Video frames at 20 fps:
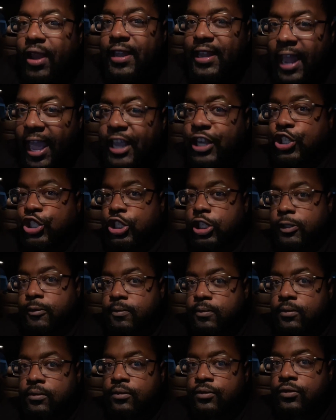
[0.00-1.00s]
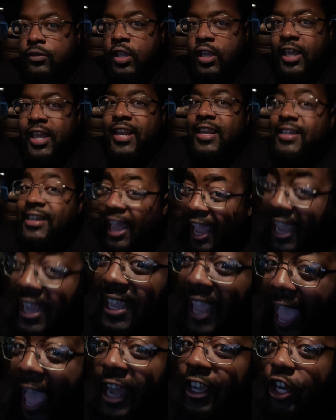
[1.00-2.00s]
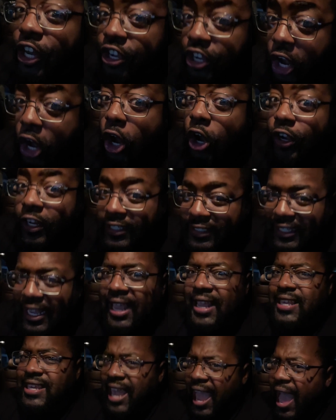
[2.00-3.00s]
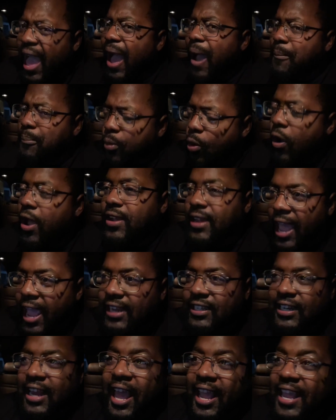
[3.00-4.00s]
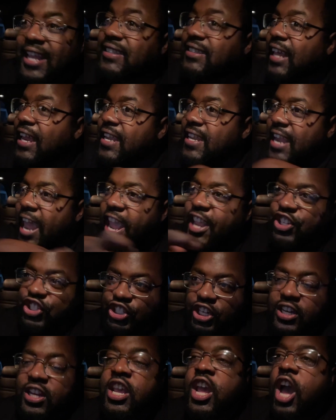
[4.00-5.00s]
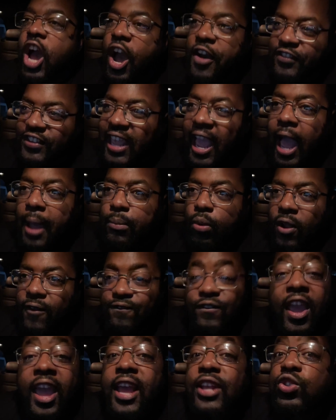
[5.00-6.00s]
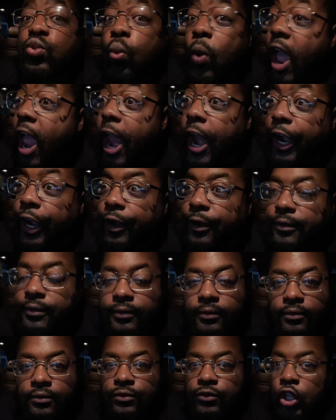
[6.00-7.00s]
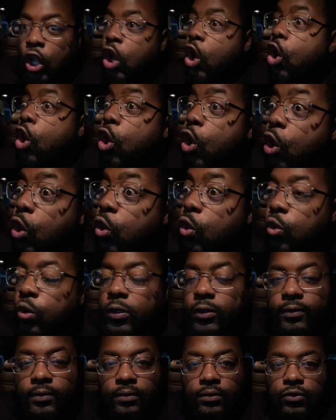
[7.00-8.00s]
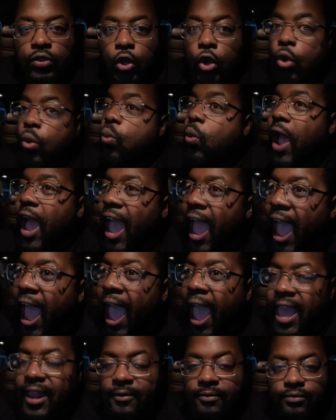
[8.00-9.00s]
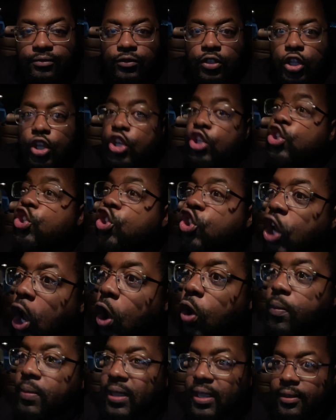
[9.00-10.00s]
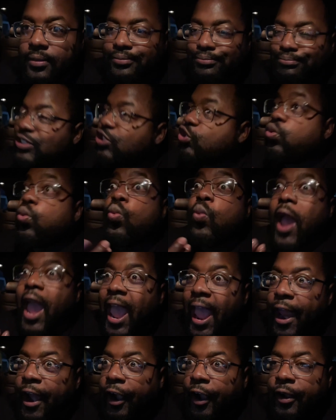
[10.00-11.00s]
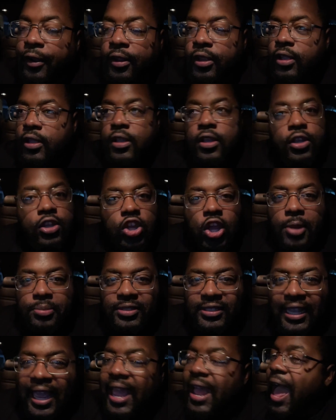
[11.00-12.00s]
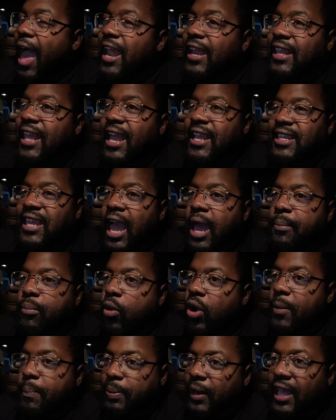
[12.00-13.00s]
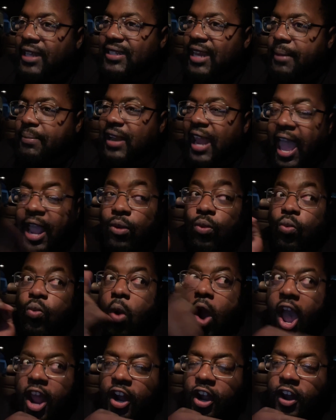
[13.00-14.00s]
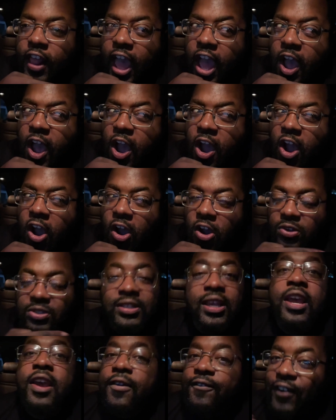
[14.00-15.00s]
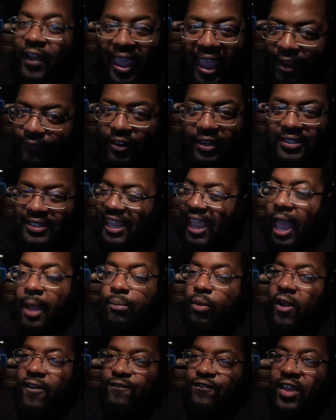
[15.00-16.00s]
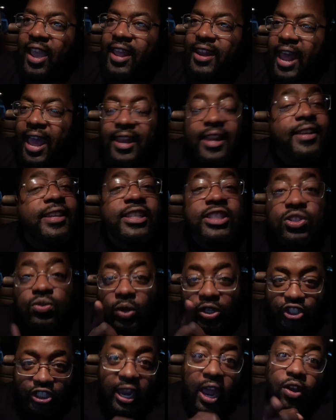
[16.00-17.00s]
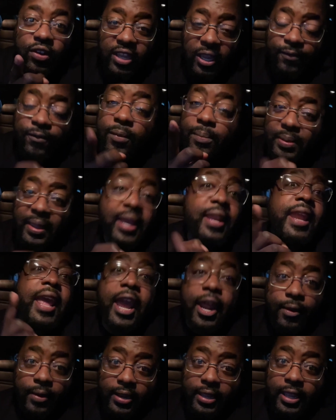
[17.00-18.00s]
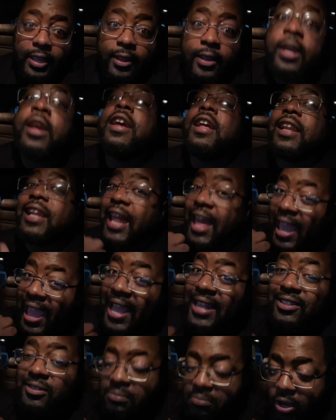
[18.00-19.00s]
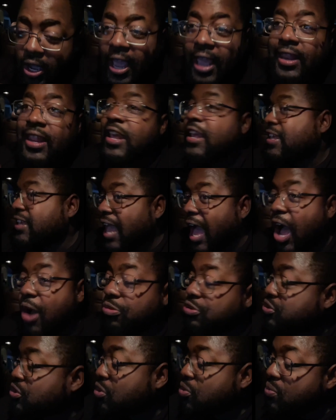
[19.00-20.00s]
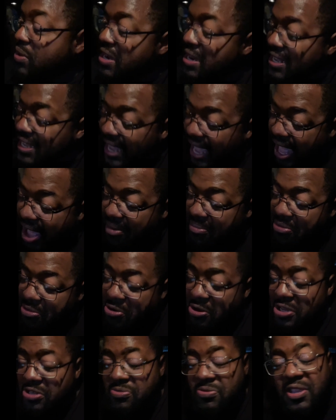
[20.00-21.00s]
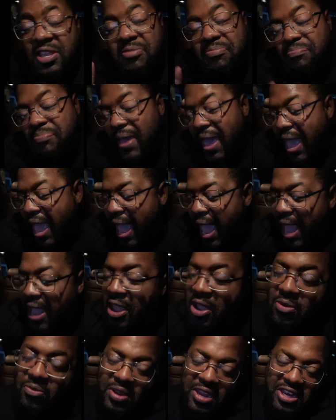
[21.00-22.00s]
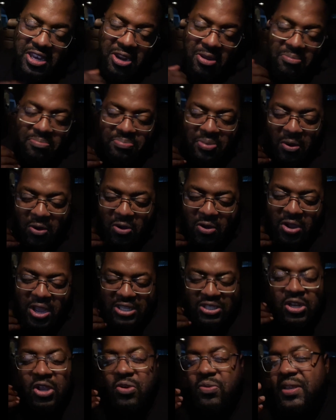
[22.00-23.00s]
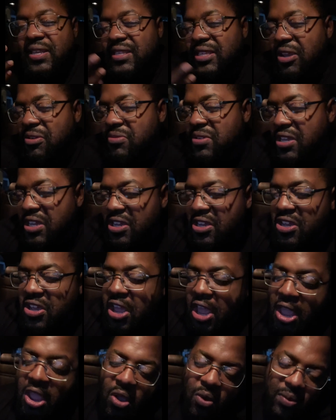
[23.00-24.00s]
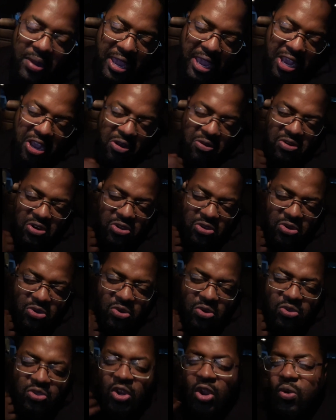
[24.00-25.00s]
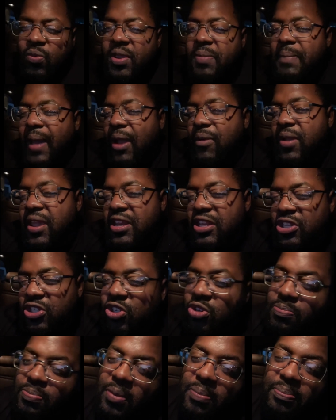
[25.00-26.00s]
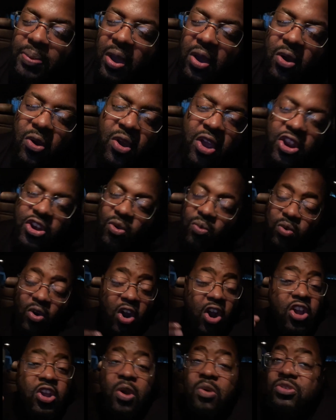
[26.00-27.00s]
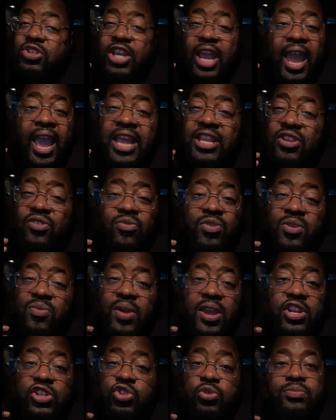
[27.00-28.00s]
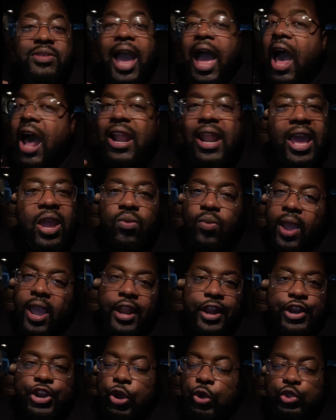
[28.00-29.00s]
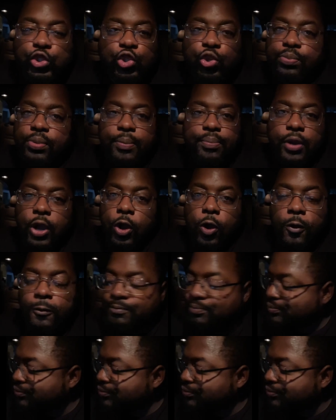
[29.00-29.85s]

Nation. They got the nerve to say Cowboy Nation. Like, it's a nation of Cowboy fans. Where? Who? Where at? Show me. Where? You know what I'm saying? I look at Cowboy players and I be like, what are those? For every Cowboy fan out there, this is what y'all get for being arrogant. Last month, y'all was, we the Cowboys, we back. We them boys, we so good. We ain't gonna lose. We might win the Super Bowl. The world gonna change if we win the Super Bowl. Y'all ain't winning no Super Bowl.